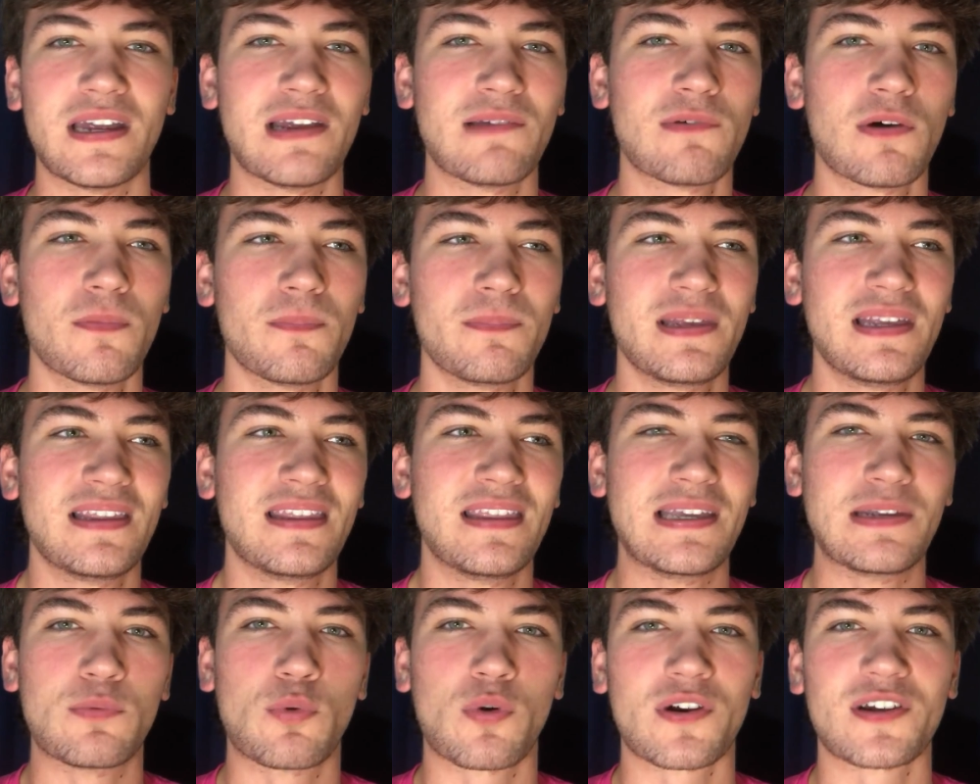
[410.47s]
It won't be
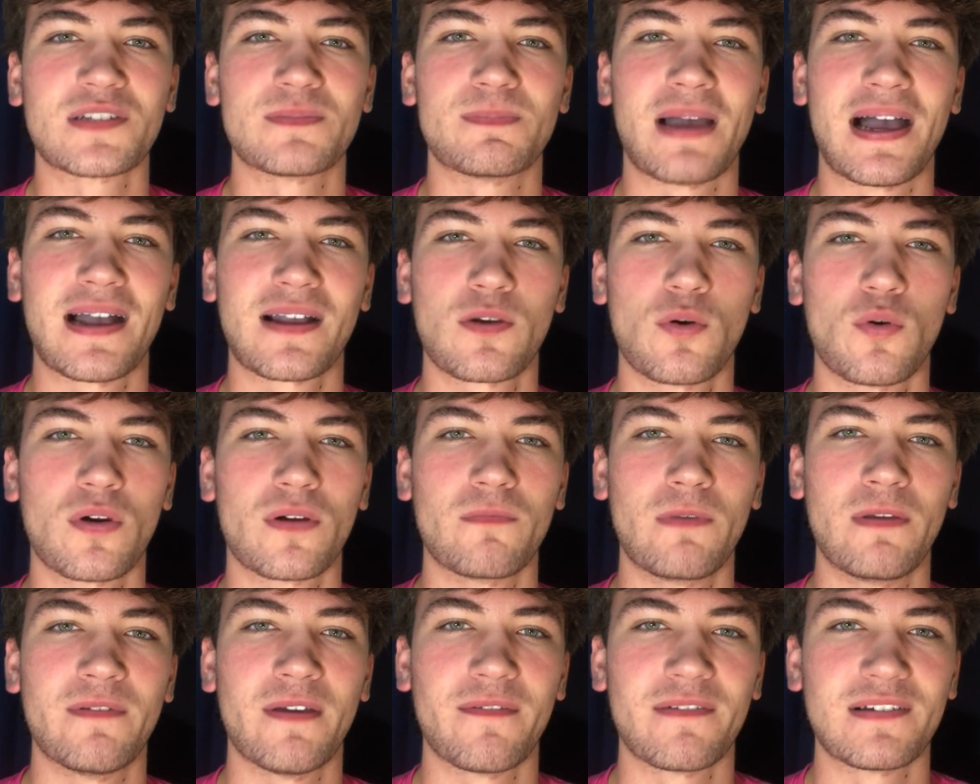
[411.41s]
the worst backcourt
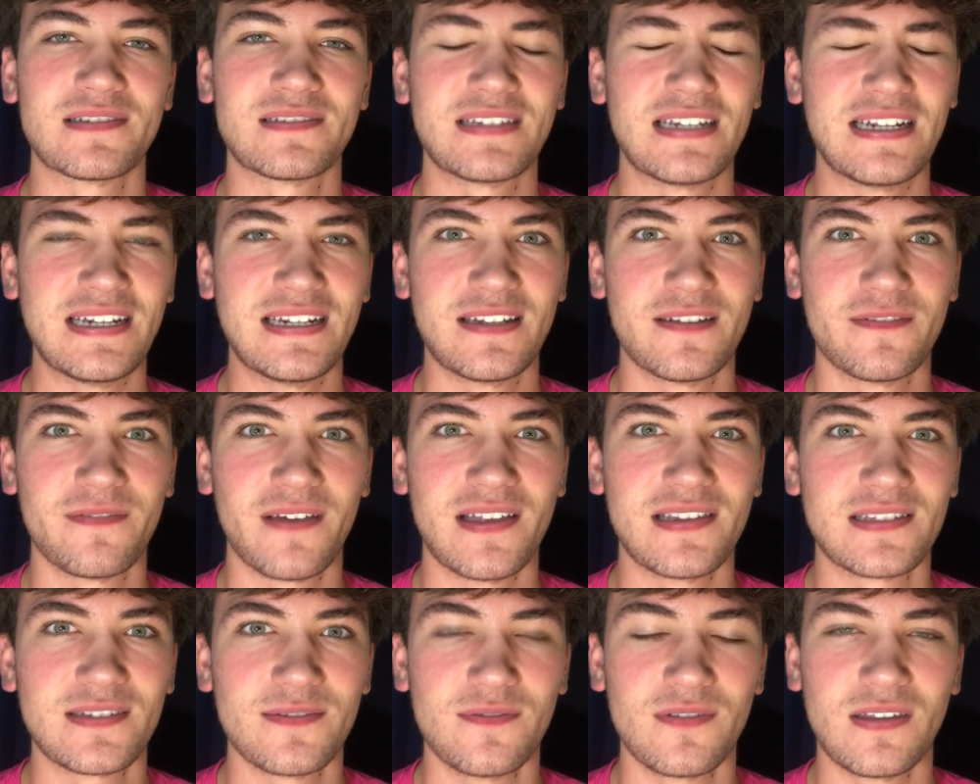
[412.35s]
we've ever seen
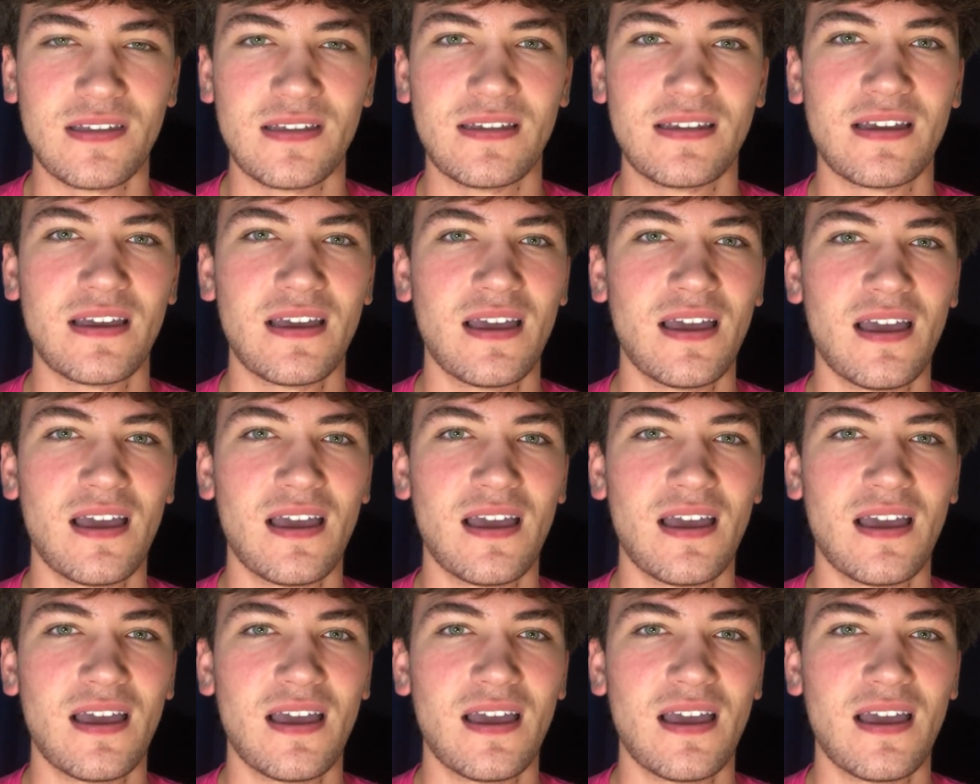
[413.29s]
defensively,